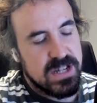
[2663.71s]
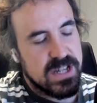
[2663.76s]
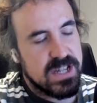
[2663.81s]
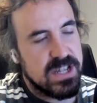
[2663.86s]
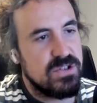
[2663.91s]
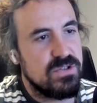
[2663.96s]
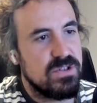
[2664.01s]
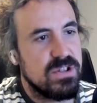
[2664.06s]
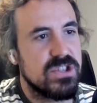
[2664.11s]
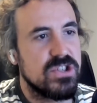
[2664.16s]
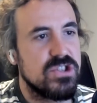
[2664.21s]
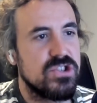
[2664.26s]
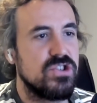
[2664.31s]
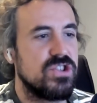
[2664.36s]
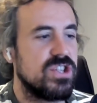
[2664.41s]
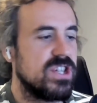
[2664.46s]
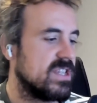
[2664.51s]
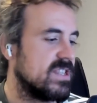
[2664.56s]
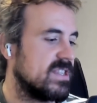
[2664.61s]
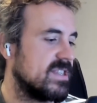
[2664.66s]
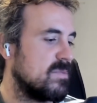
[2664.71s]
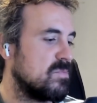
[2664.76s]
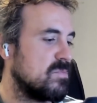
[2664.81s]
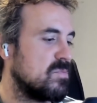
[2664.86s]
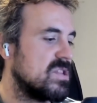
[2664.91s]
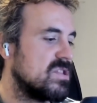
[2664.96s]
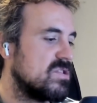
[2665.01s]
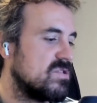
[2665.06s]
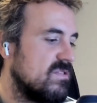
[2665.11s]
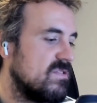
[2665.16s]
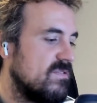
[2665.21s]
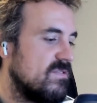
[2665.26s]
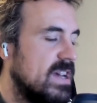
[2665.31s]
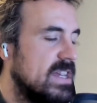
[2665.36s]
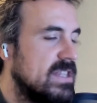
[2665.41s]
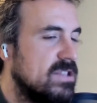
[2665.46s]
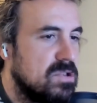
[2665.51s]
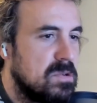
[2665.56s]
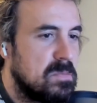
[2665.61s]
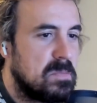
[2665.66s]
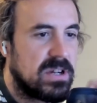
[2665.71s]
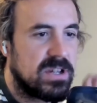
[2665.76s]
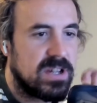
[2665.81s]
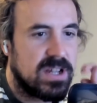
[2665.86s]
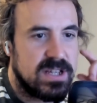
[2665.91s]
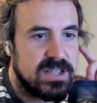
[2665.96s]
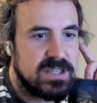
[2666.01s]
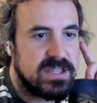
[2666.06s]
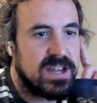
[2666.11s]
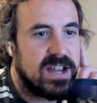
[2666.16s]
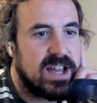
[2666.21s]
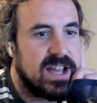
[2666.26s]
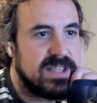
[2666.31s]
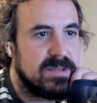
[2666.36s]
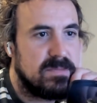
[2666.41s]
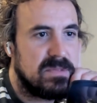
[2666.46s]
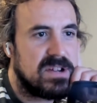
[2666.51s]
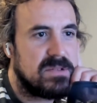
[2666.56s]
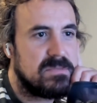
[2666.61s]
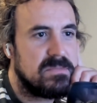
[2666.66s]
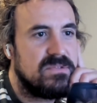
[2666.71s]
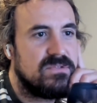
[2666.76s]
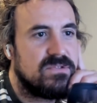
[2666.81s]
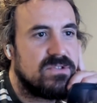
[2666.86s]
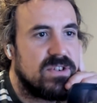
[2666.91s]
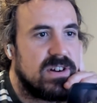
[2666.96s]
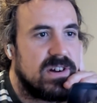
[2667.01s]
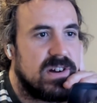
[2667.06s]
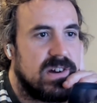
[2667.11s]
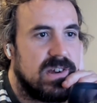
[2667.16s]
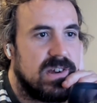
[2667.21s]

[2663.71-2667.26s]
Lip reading: And can you also suggest someone to invite to the podcast that hasn't been on before?